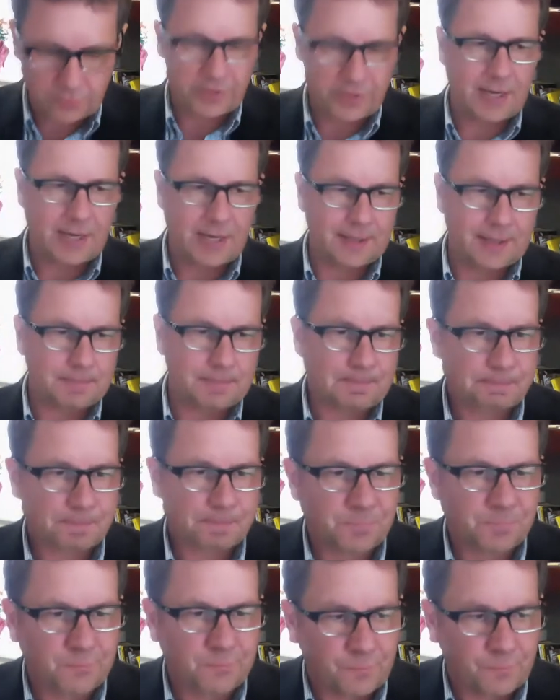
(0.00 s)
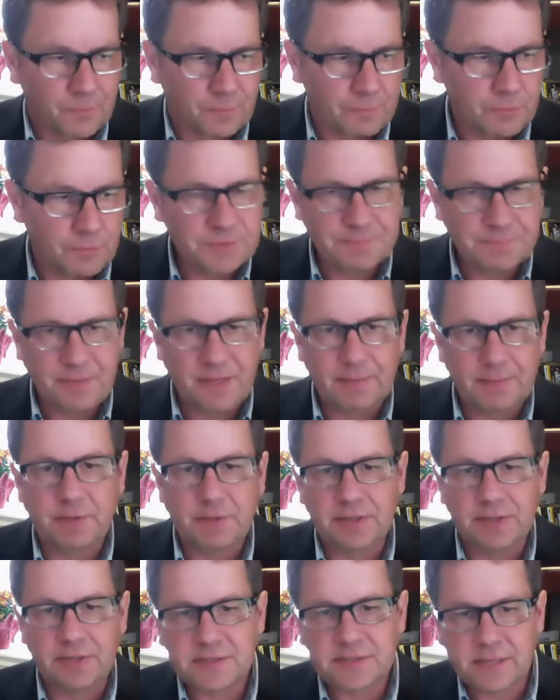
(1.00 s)
that most people
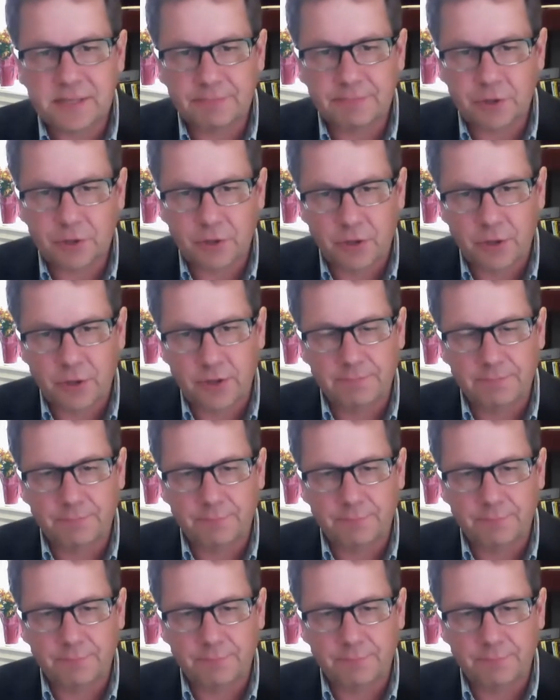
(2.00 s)
accept the